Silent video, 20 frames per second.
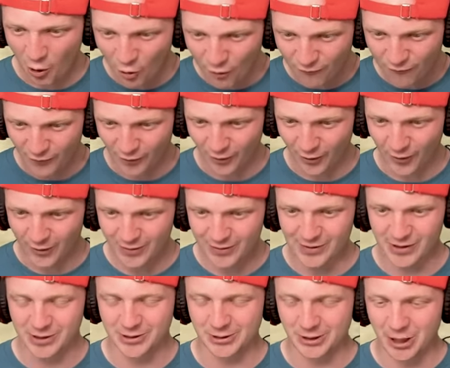over
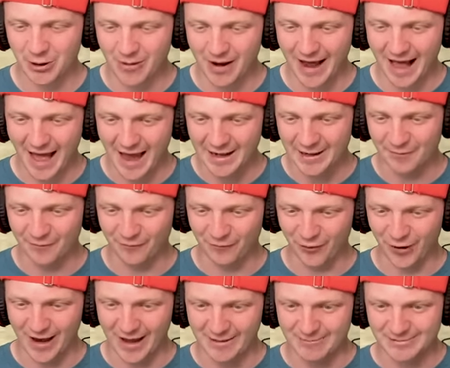the glowing item
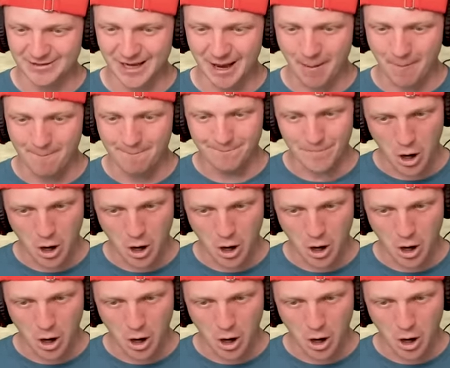frames, and